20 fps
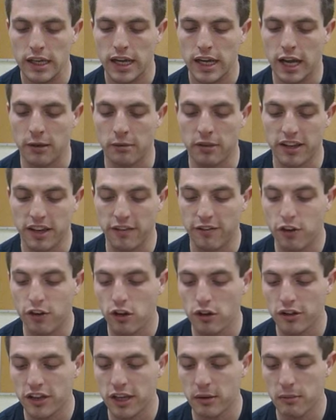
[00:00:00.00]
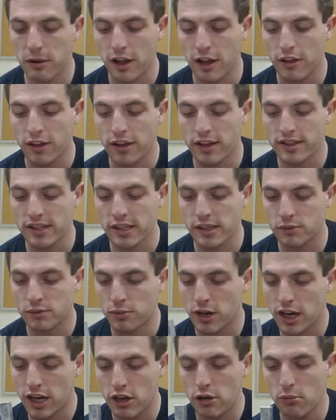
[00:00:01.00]
The difficult thing about this is
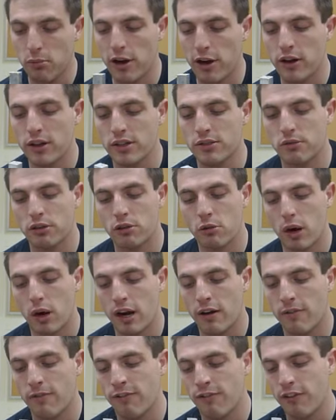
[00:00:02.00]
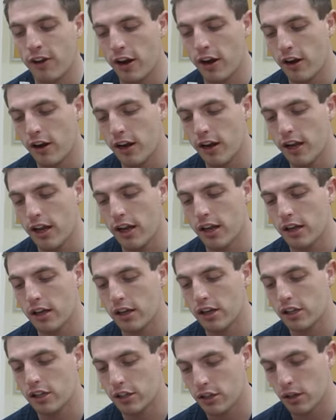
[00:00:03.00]
radial bearings require very
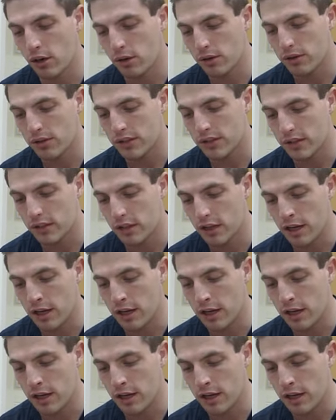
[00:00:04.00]
close